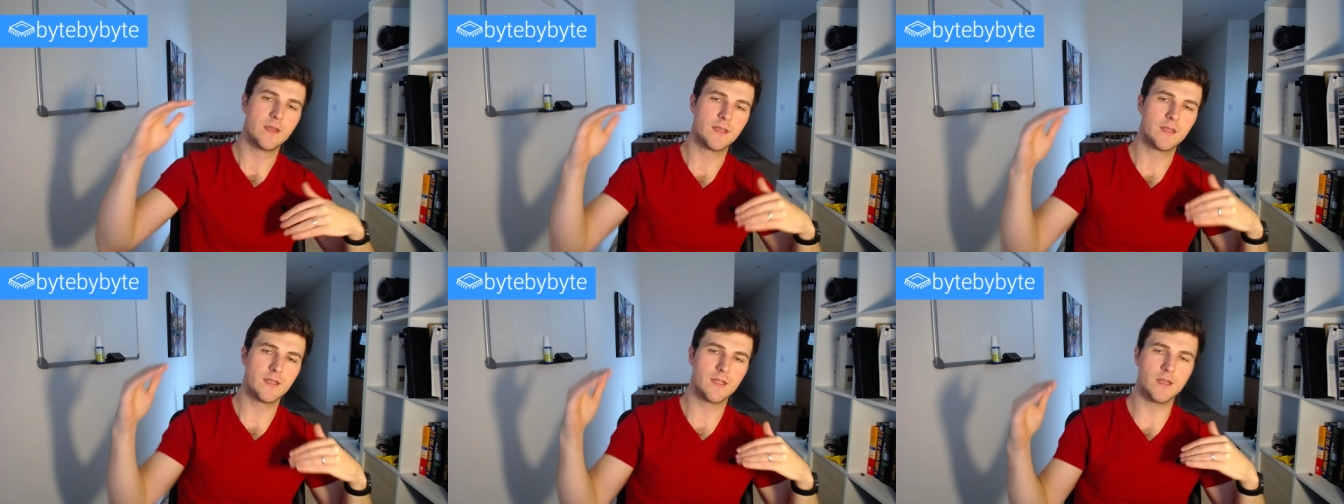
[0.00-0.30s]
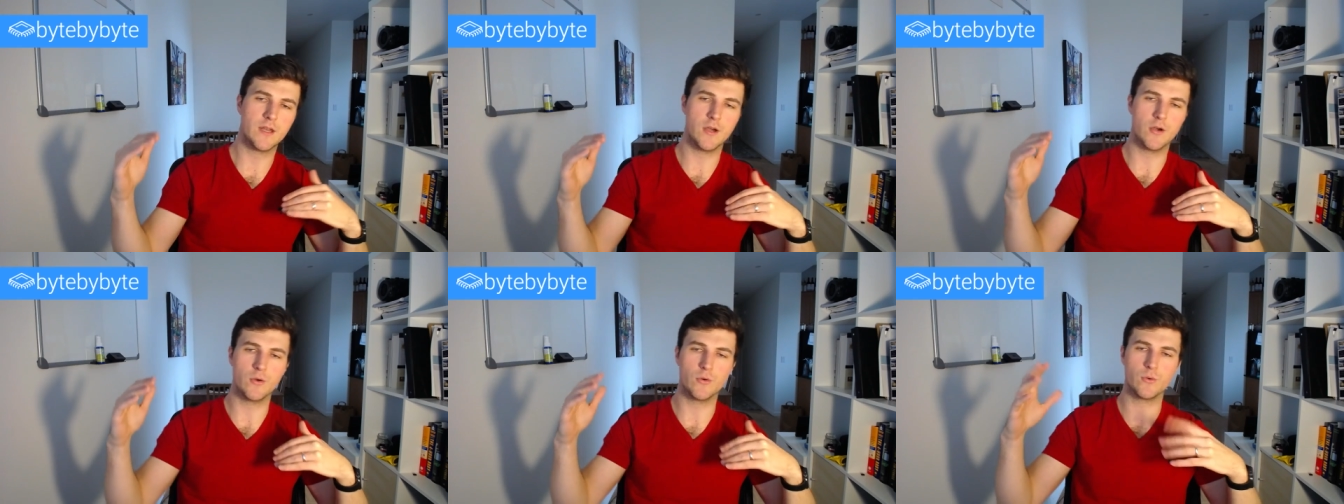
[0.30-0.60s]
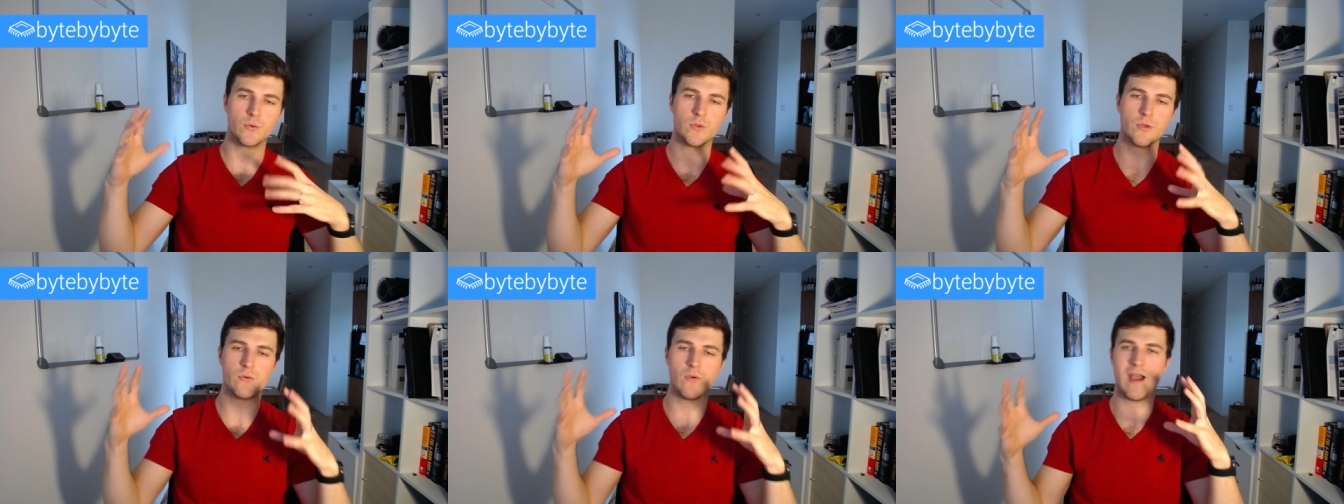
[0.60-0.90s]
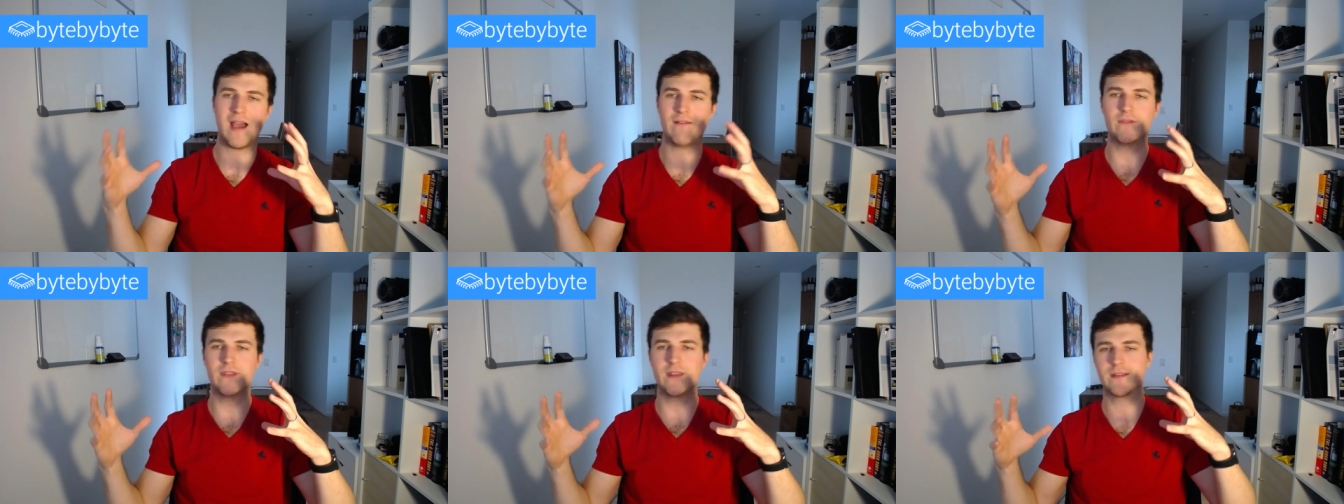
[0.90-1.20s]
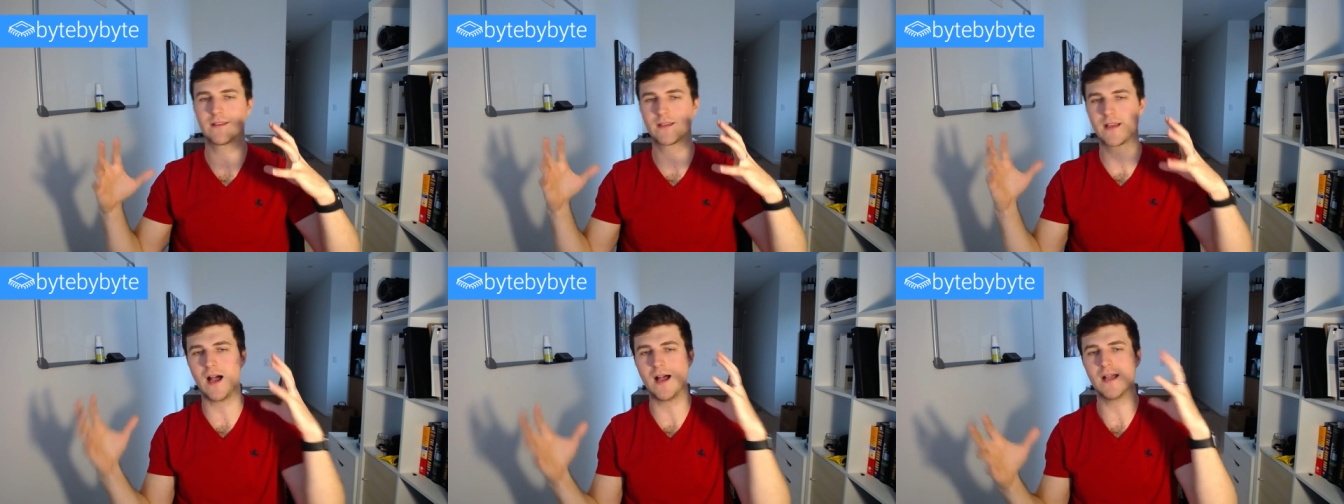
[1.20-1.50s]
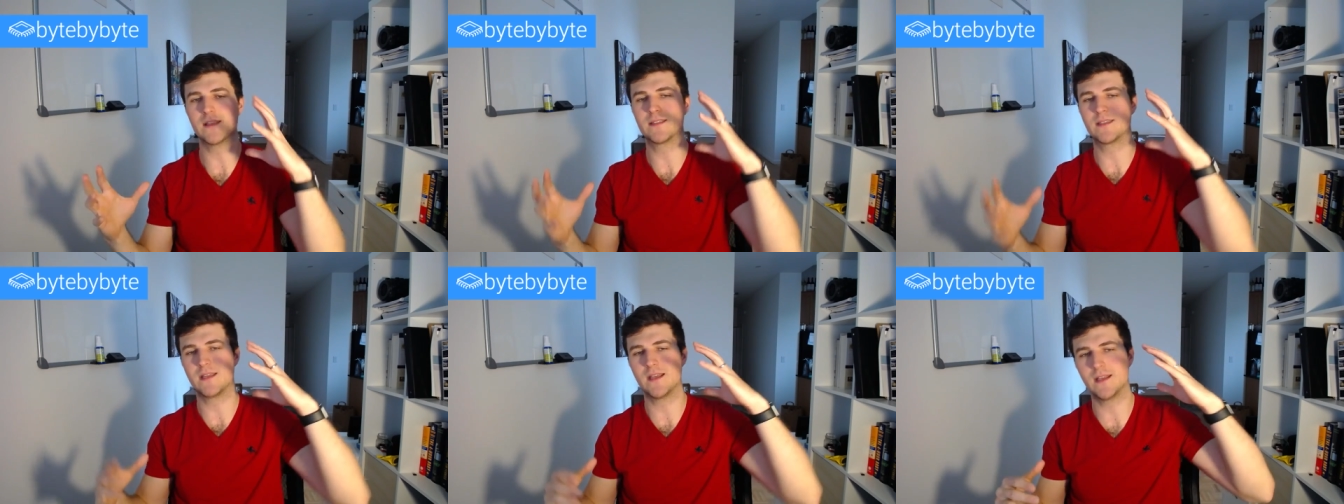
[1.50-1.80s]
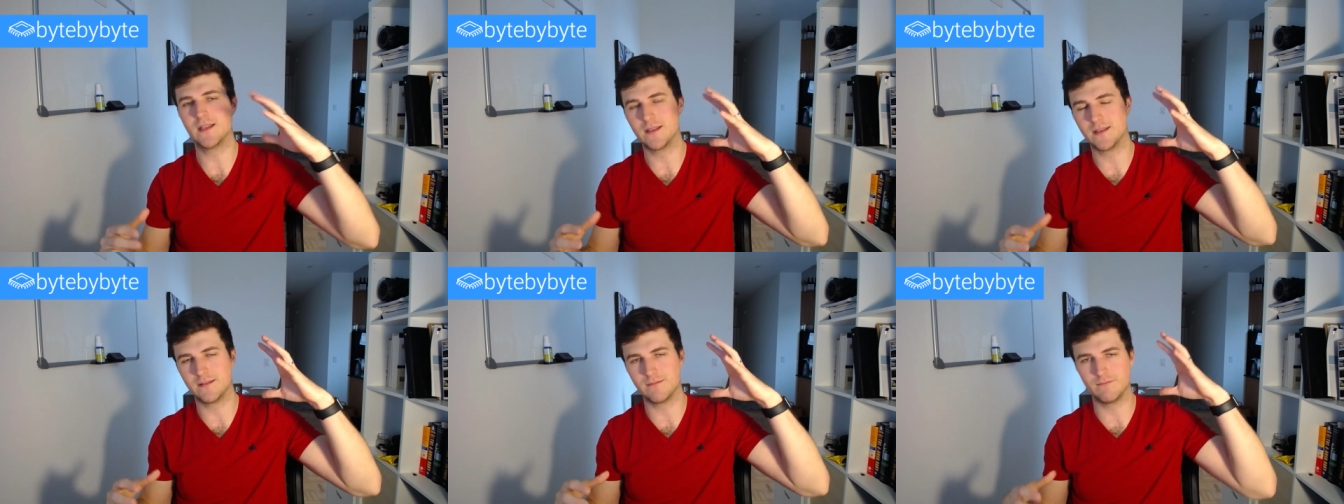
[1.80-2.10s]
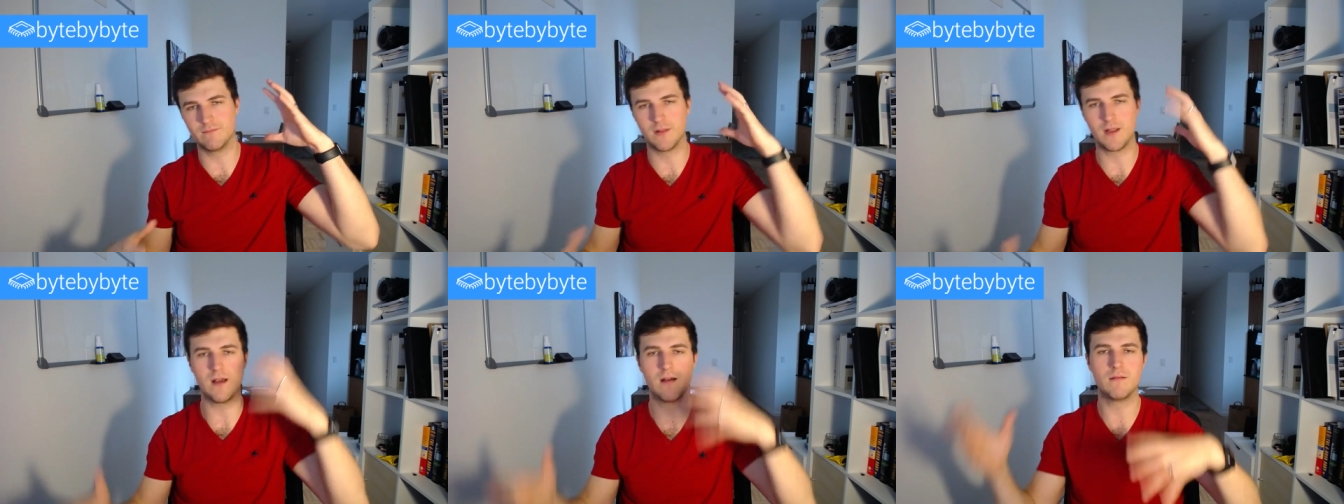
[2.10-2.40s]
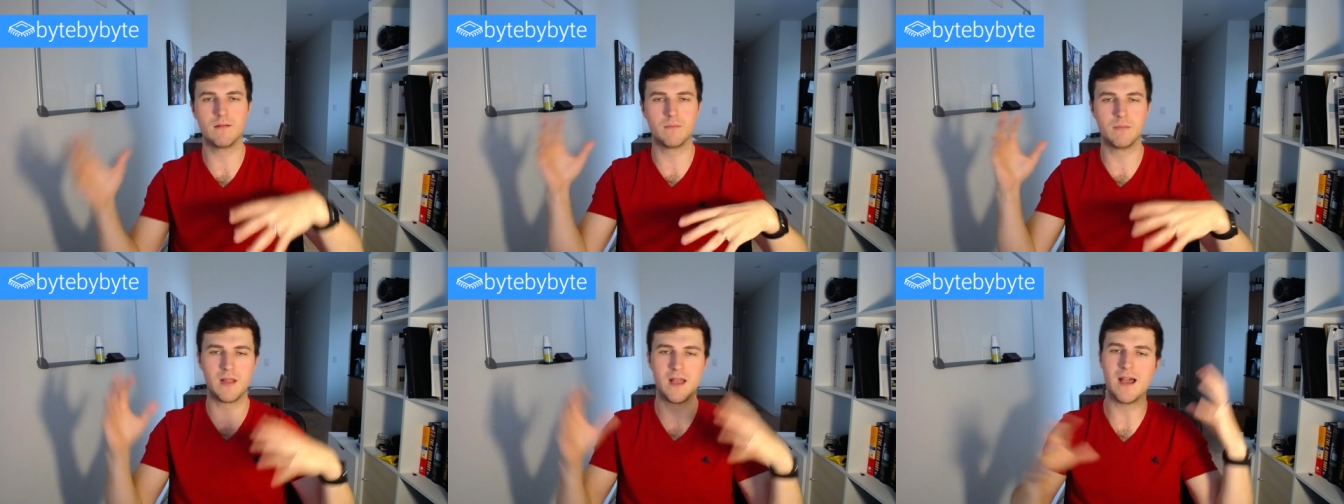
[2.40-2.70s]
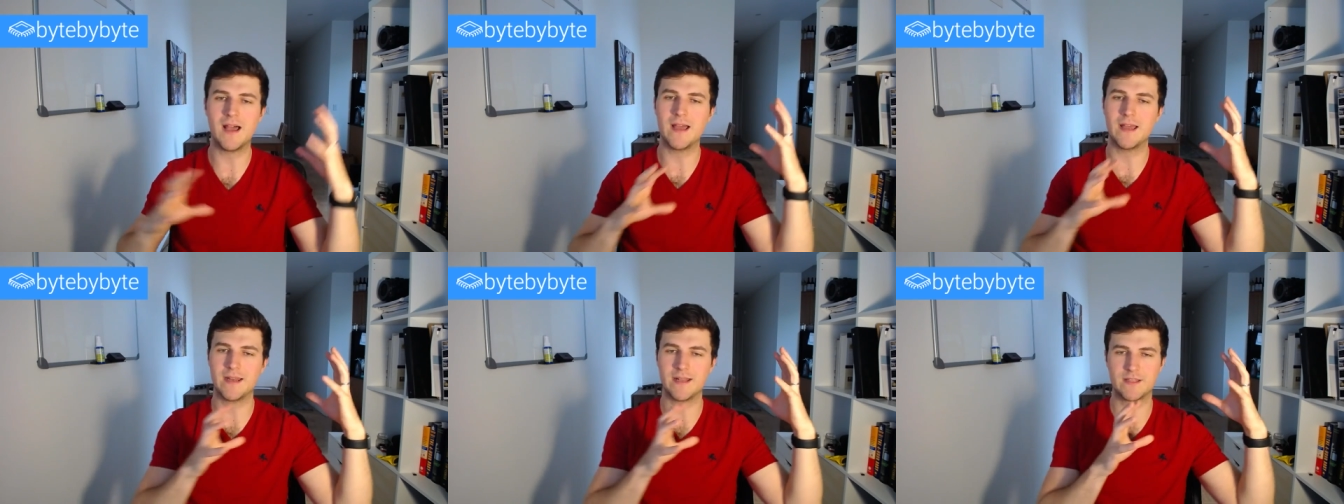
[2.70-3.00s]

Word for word: you know you have this constant and blah blah blah